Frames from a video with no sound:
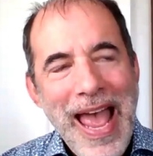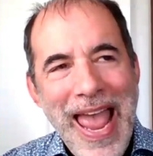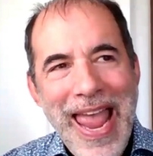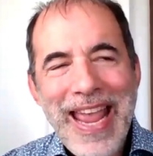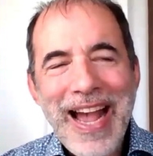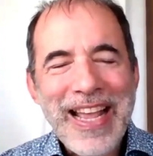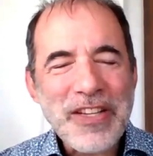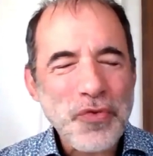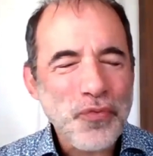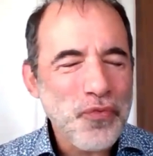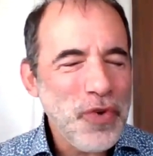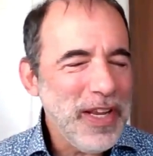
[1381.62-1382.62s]
AI
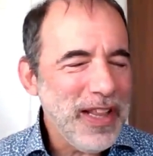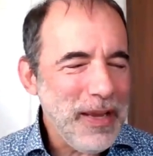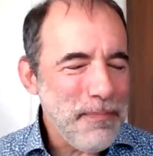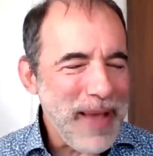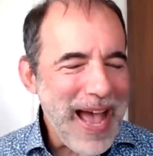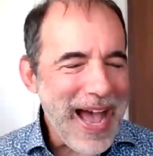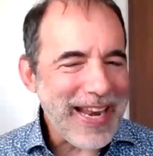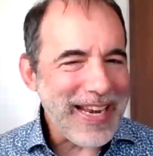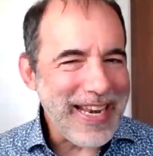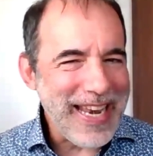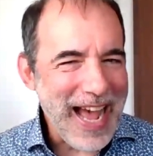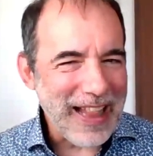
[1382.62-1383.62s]
is really bad at
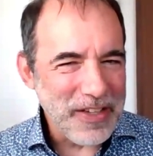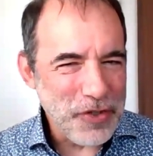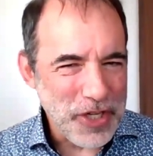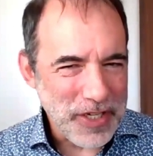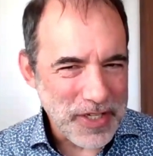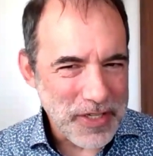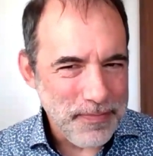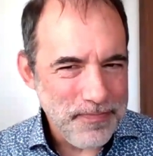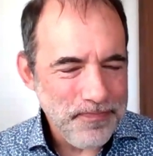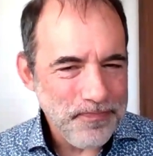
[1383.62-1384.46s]
analogies.